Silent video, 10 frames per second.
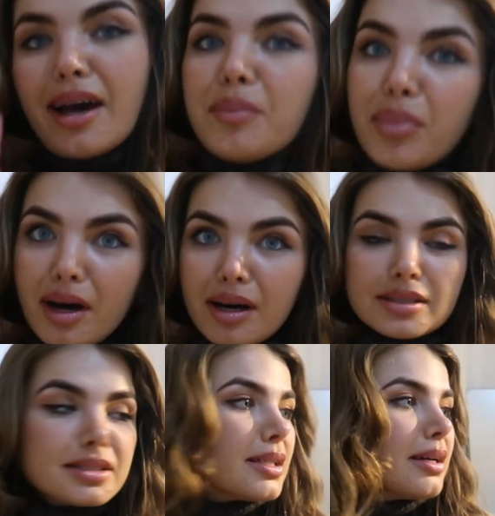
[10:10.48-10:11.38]
I
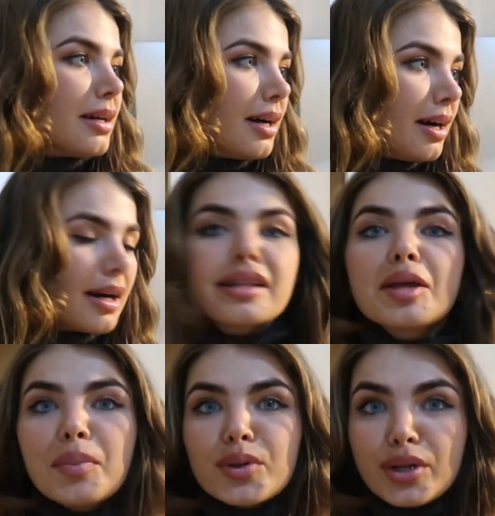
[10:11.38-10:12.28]
bought uh,
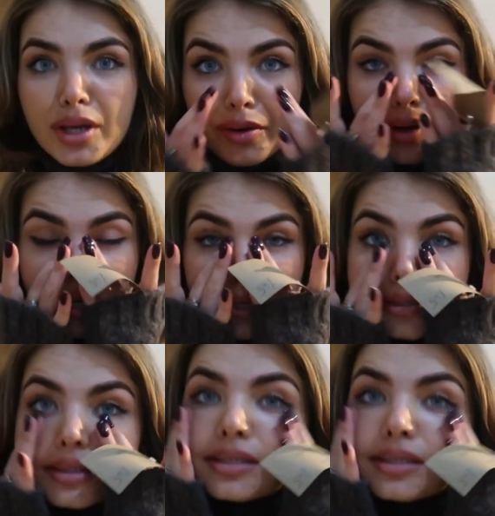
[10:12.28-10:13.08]
clip-on earrings.